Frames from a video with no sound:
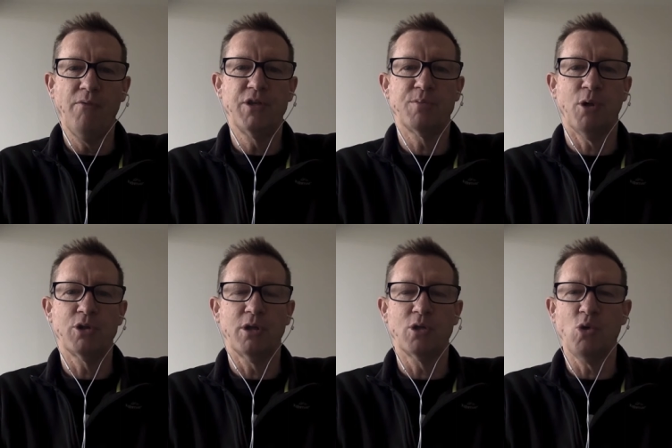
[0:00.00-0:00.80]
this
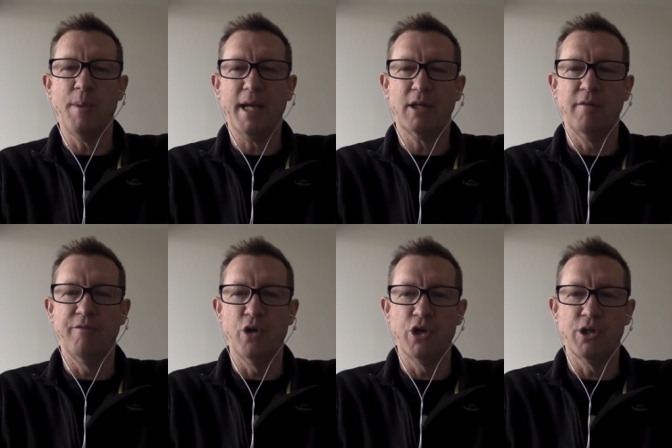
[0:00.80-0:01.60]
module is all about
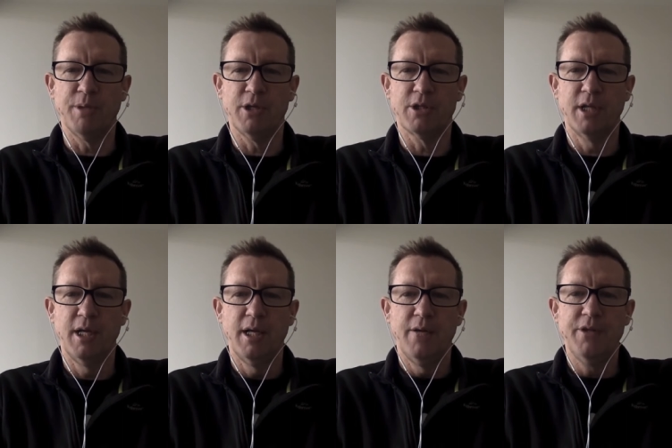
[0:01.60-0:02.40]
conversion because
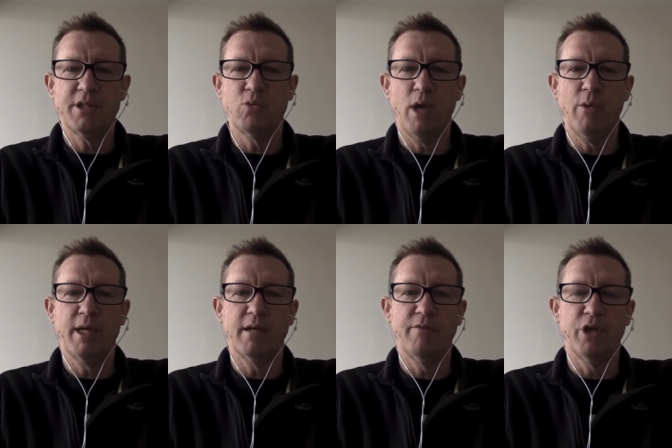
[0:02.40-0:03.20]
this is where we
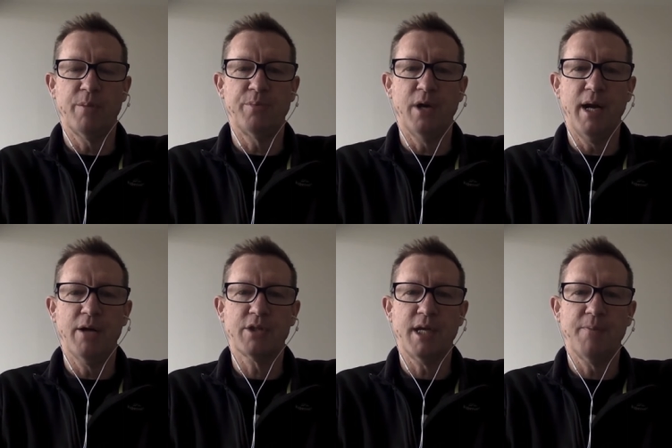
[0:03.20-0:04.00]
convert a
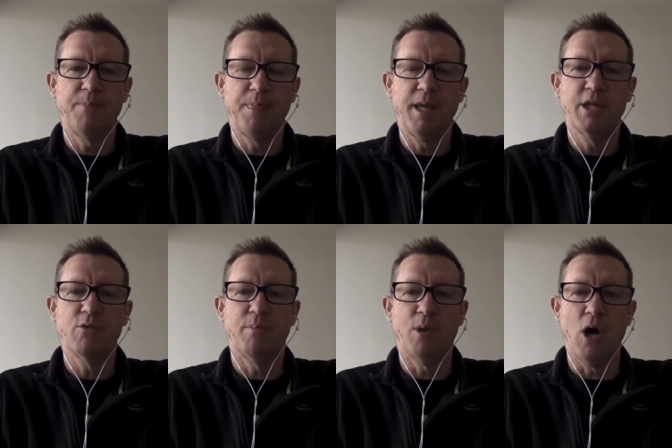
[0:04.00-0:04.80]
browser into
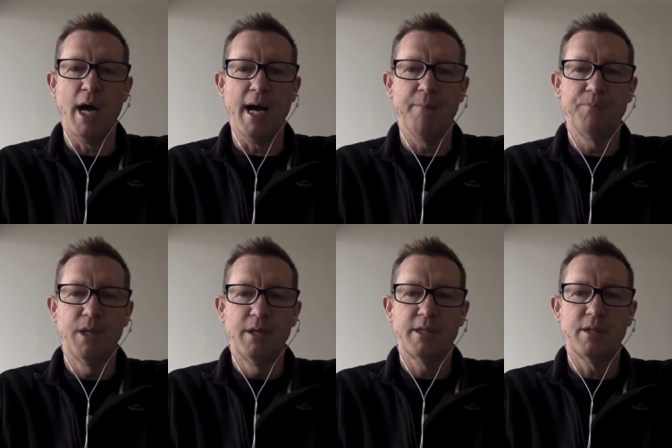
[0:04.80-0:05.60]
a buyer
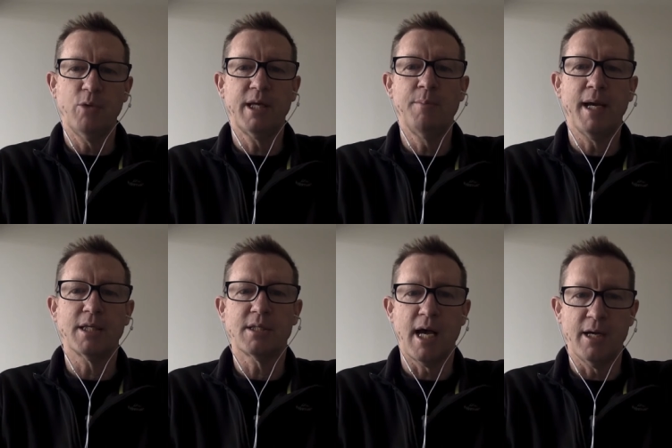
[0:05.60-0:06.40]
so that we can make
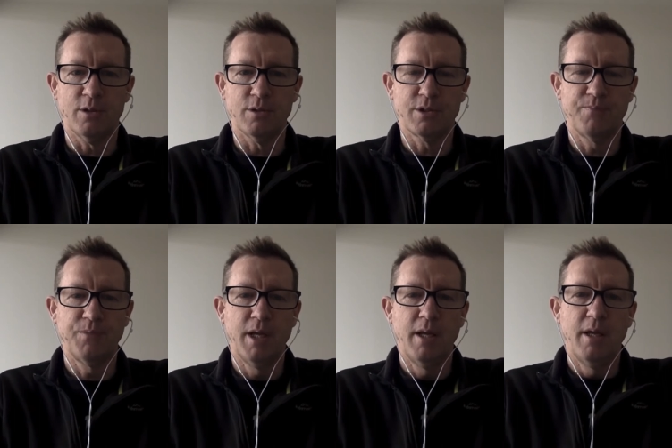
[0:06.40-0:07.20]
sales.
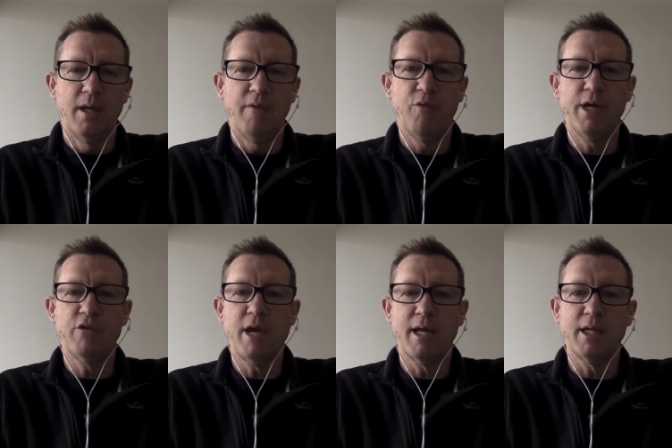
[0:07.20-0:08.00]
If we
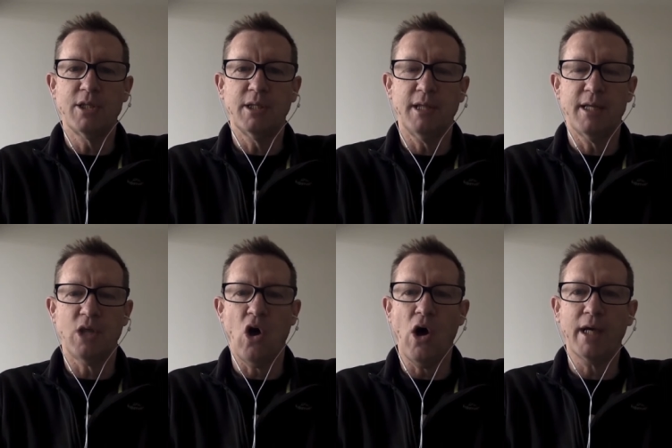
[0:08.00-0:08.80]
create a listing that has a
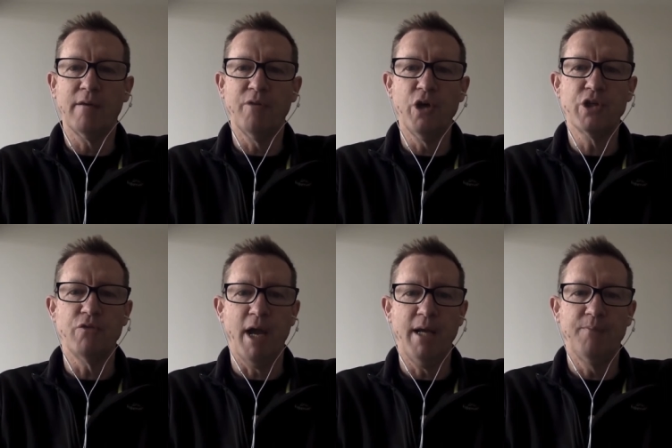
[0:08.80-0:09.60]
high conversion
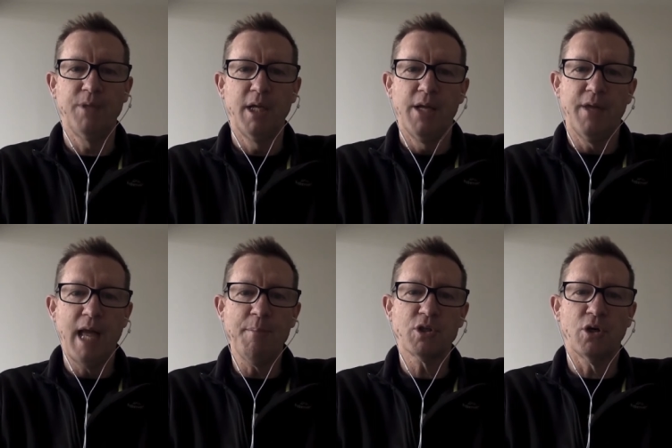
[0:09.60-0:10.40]
rate, then
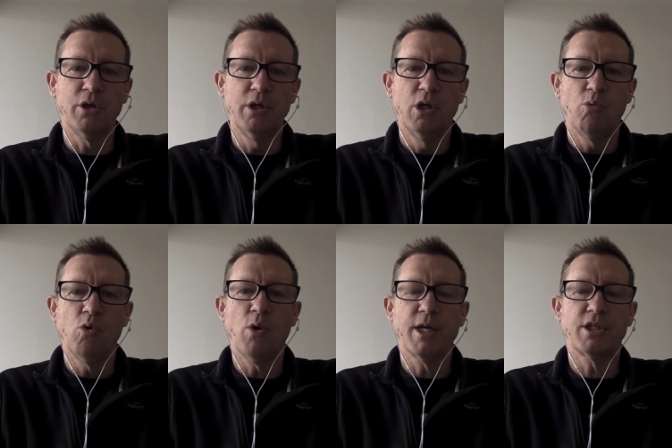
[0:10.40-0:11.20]
Amazon will
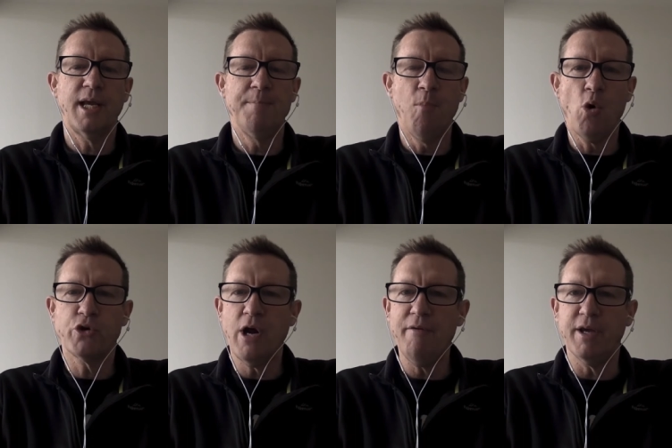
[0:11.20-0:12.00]
want to send more
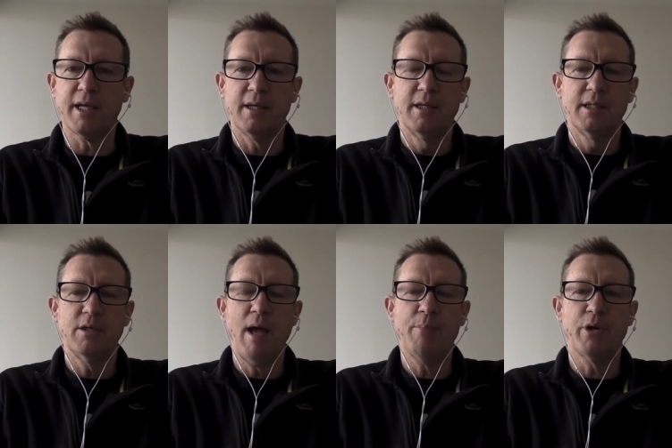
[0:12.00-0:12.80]
traffic
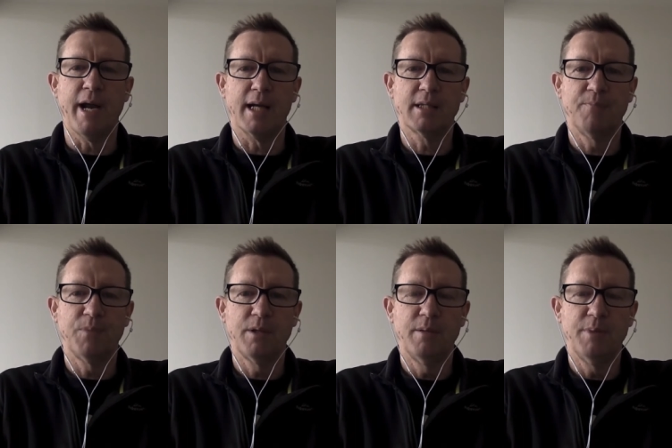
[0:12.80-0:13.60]
to our product
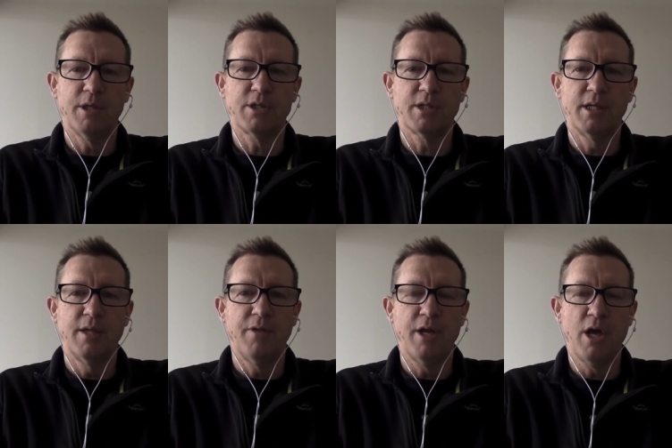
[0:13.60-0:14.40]
because
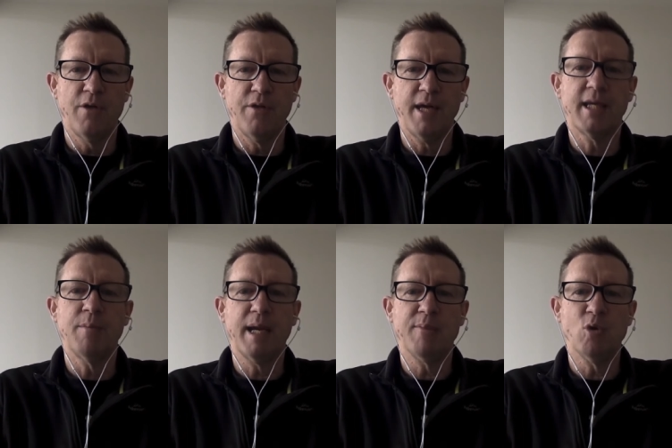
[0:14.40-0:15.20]
they know that they can
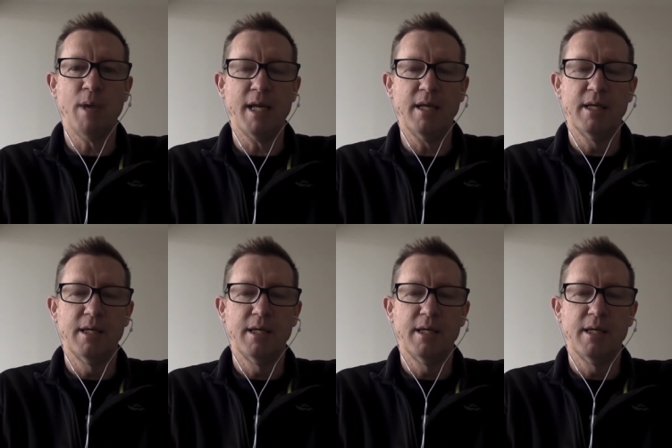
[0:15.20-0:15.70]
make more money